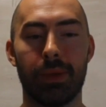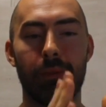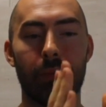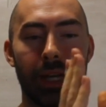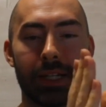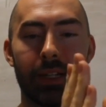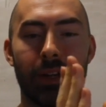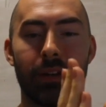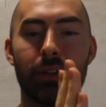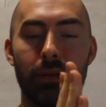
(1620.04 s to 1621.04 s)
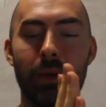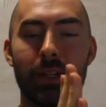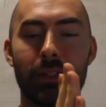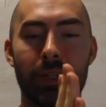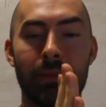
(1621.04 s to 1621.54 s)
protection under two
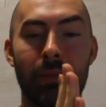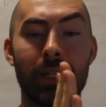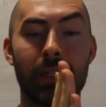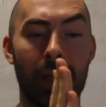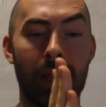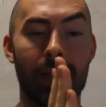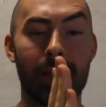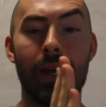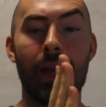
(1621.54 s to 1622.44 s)
ministries by Japan,